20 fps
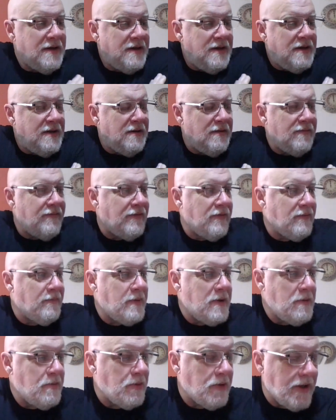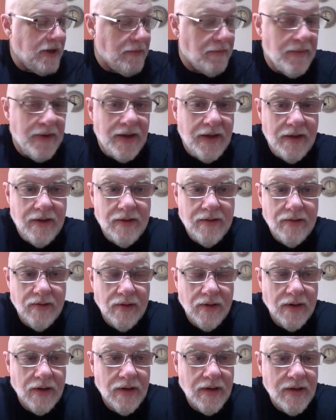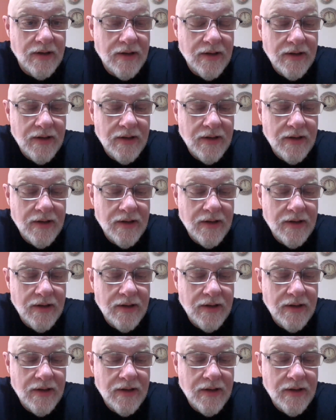you know, for people like me who are